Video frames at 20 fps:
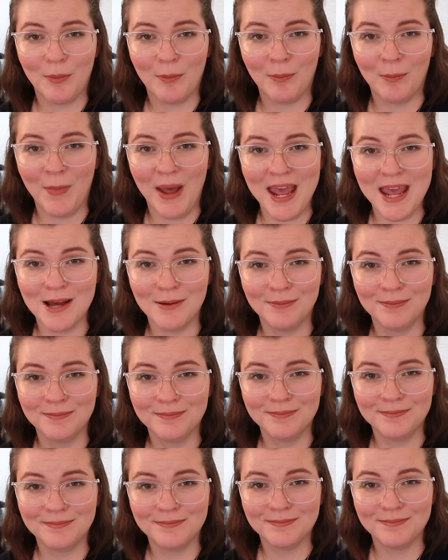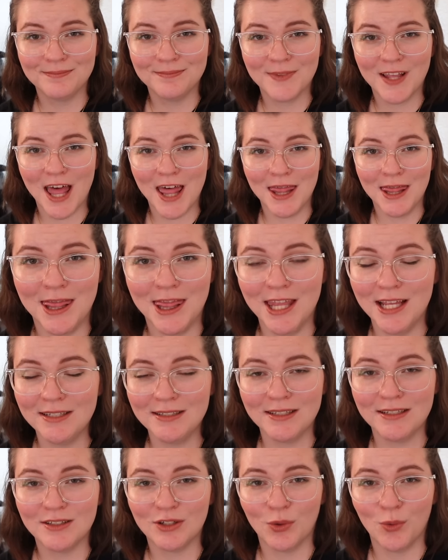Ma'am?
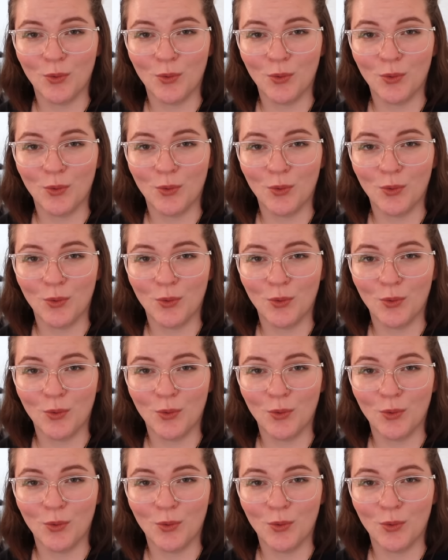This is a